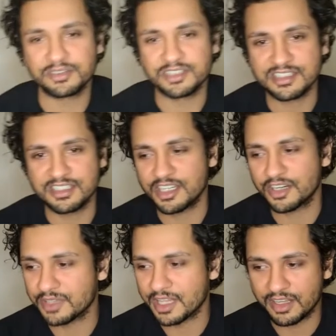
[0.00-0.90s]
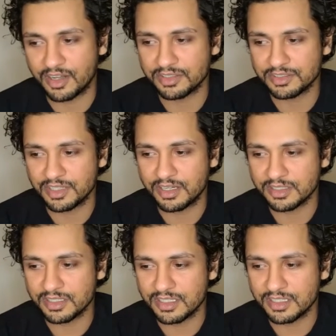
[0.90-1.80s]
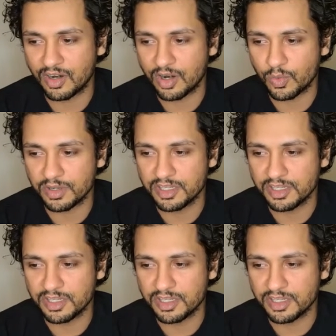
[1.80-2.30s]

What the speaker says: Just in general, like all hard work